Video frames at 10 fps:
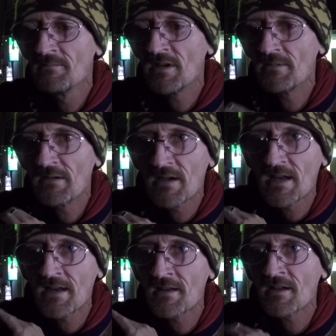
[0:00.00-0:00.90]
Might be able to
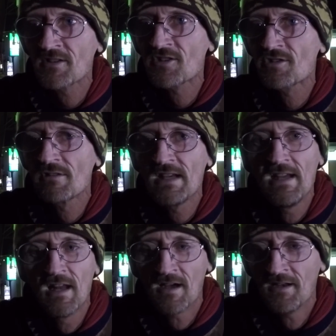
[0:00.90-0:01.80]
get a nice
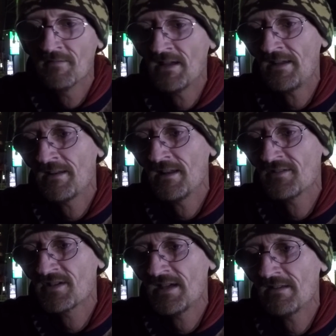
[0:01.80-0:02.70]
streaky line of that, and
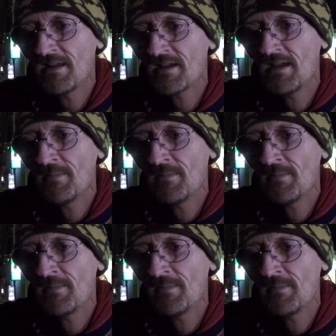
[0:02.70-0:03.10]
let's see how that came